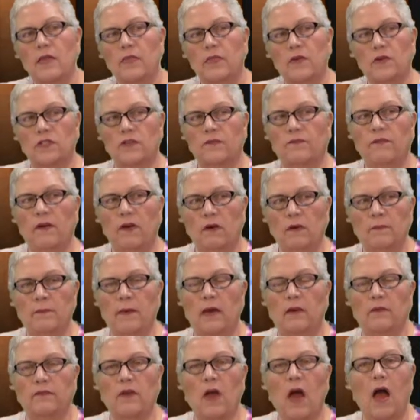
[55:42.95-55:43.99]
There's a fair
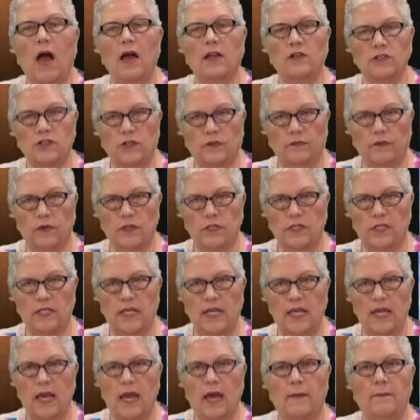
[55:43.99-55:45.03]
amount of
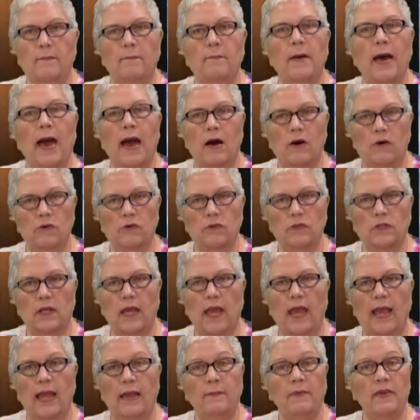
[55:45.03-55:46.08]
controversy about
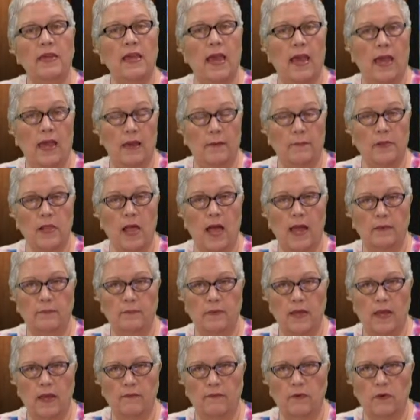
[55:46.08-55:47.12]
ABA, Applied
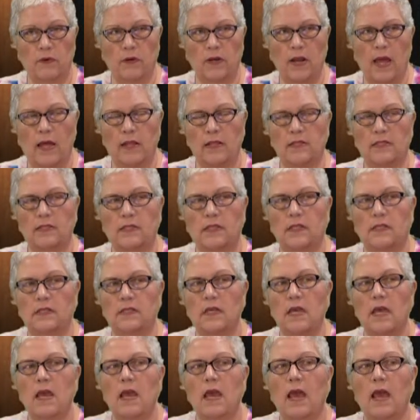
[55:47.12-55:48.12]
Behavior Analysis.